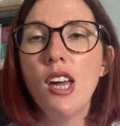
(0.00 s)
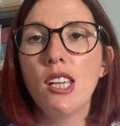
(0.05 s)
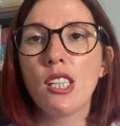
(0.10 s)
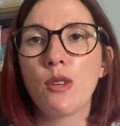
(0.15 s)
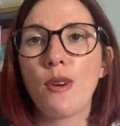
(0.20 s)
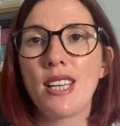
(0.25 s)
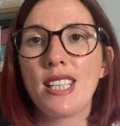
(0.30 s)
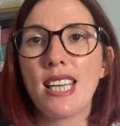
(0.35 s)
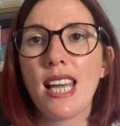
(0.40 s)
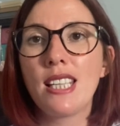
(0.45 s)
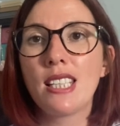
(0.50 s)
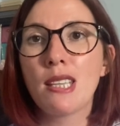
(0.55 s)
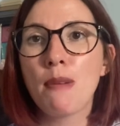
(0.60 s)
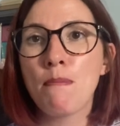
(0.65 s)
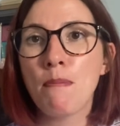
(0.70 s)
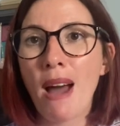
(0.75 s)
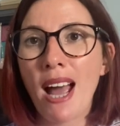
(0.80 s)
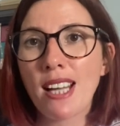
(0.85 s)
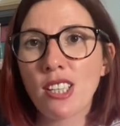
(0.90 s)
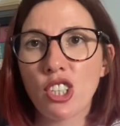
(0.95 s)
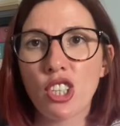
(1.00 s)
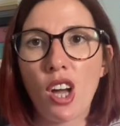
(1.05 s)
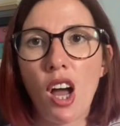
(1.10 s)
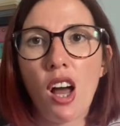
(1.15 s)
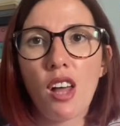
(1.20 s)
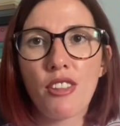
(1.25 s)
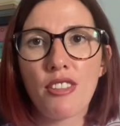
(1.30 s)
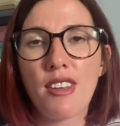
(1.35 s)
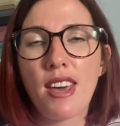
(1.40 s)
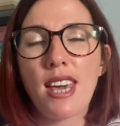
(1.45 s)
So I tend to batch
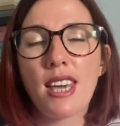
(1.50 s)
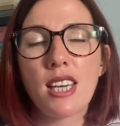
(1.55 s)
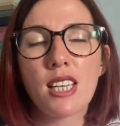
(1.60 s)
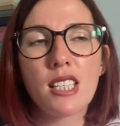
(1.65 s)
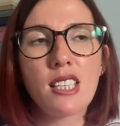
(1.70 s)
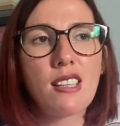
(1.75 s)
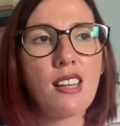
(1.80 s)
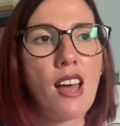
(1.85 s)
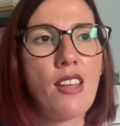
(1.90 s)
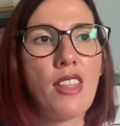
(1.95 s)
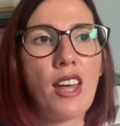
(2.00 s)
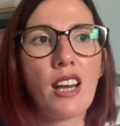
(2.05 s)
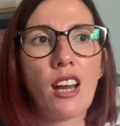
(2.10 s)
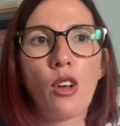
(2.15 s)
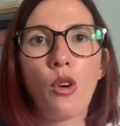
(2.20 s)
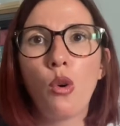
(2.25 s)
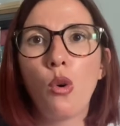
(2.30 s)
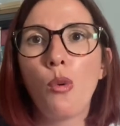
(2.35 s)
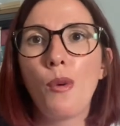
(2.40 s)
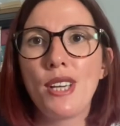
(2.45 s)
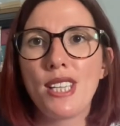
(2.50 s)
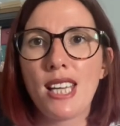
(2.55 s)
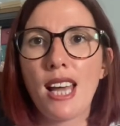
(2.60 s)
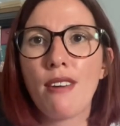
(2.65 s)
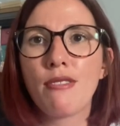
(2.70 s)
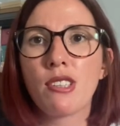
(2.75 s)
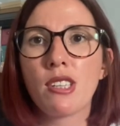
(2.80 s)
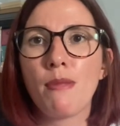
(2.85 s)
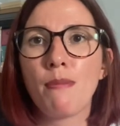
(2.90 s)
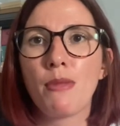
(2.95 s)
cut things, and then I'll always
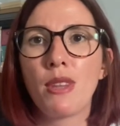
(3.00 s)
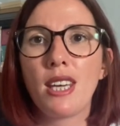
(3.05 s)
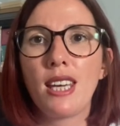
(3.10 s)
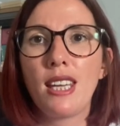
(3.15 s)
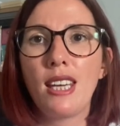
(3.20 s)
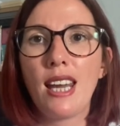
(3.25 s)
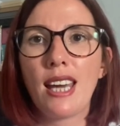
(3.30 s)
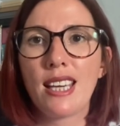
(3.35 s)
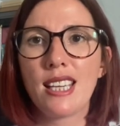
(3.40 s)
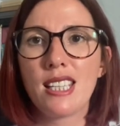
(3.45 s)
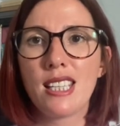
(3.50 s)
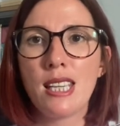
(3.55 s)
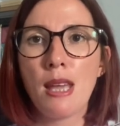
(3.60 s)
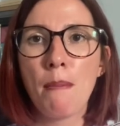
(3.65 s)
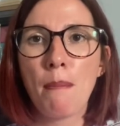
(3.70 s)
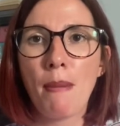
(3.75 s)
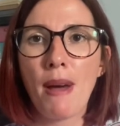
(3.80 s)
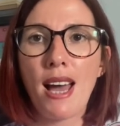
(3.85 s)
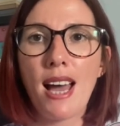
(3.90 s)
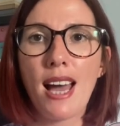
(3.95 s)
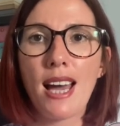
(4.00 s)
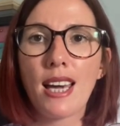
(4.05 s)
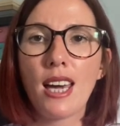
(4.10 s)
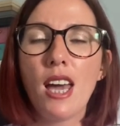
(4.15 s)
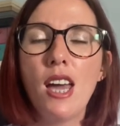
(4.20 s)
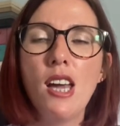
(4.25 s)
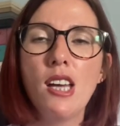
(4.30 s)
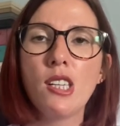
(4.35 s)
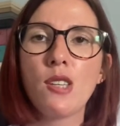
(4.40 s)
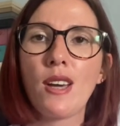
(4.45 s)
have something in like a zip bag
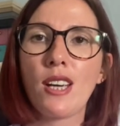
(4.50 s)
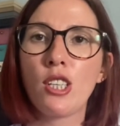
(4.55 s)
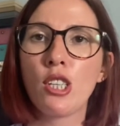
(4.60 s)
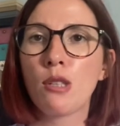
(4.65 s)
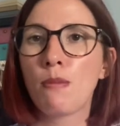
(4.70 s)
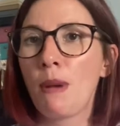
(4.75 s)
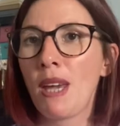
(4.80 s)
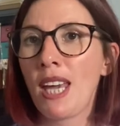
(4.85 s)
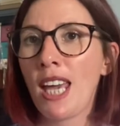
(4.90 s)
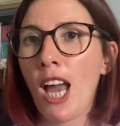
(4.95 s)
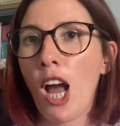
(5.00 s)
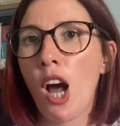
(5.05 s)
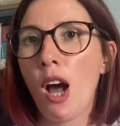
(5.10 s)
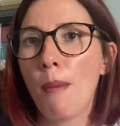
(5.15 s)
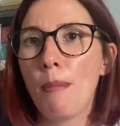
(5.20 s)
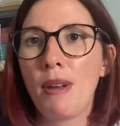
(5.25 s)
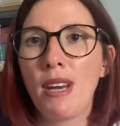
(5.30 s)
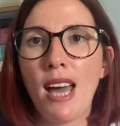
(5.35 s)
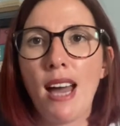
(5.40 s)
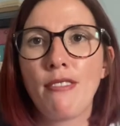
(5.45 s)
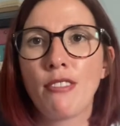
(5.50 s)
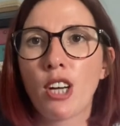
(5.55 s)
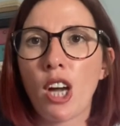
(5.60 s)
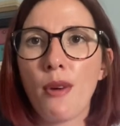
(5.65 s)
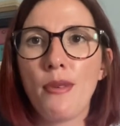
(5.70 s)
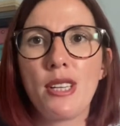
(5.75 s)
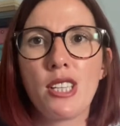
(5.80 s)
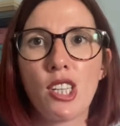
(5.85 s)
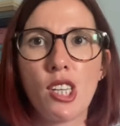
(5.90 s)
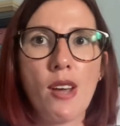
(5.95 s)
so I can just pick it up and have a
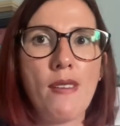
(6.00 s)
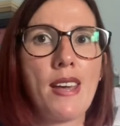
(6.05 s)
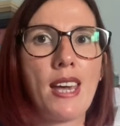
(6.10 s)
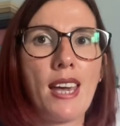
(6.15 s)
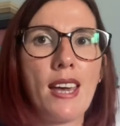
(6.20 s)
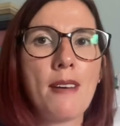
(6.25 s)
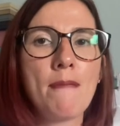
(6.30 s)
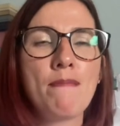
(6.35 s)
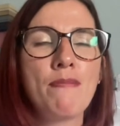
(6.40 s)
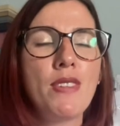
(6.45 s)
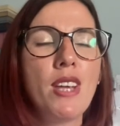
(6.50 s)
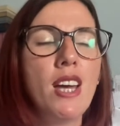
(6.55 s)
go at sewing it.